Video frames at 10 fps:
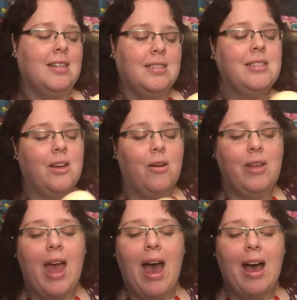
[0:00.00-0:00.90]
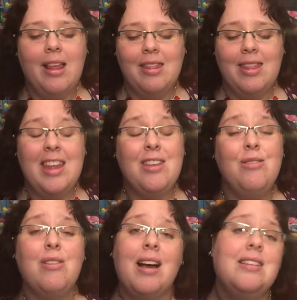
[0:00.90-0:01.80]
So yeah, thank
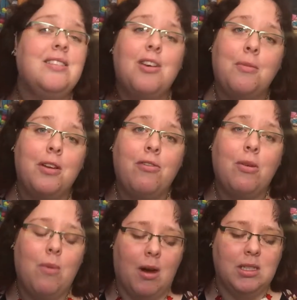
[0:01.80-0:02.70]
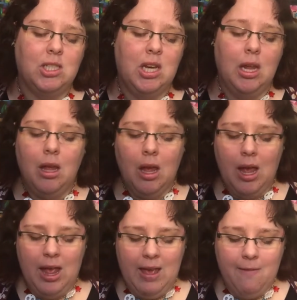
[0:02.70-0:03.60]
you guys so much for watching.
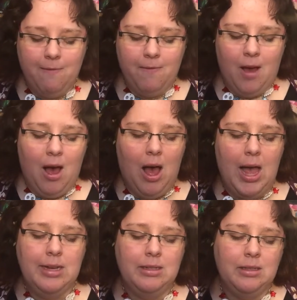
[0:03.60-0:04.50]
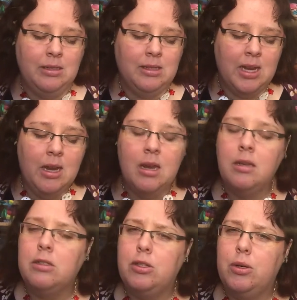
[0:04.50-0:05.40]
If I
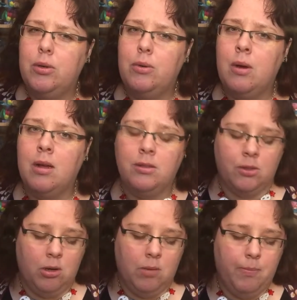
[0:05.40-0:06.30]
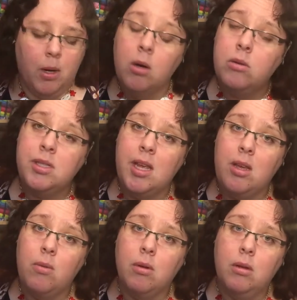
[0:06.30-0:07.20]
didn't do a certain pose that
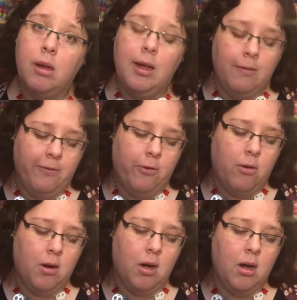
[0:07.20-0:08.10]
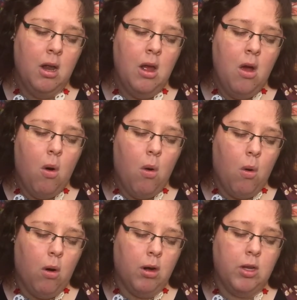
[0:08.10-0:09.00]
you were looking for,
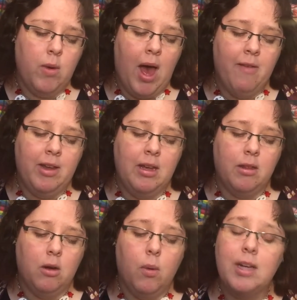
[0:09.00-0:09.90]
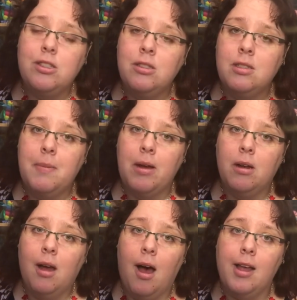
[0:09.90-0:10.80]
or you have any other questions about
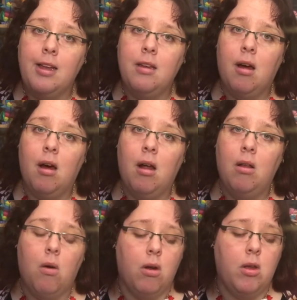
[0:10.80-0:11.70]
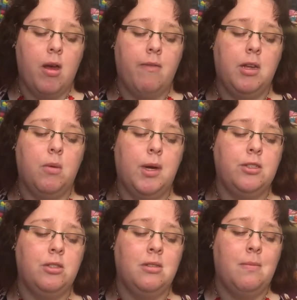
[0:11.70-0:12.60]
Akagidoll, or you have any
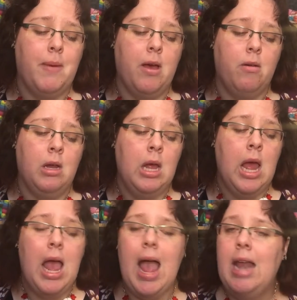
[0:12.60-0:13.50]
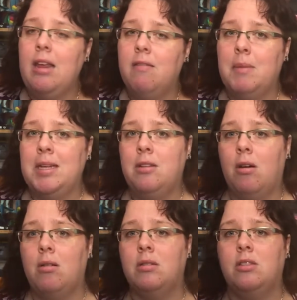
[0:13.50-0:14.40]
questions about any of my
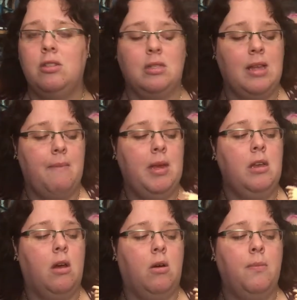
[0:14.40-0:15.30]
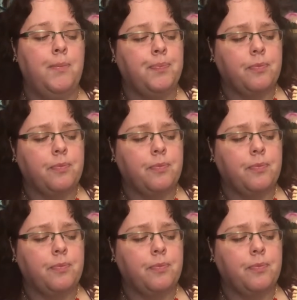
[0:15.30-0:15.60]
dolls, just let me know.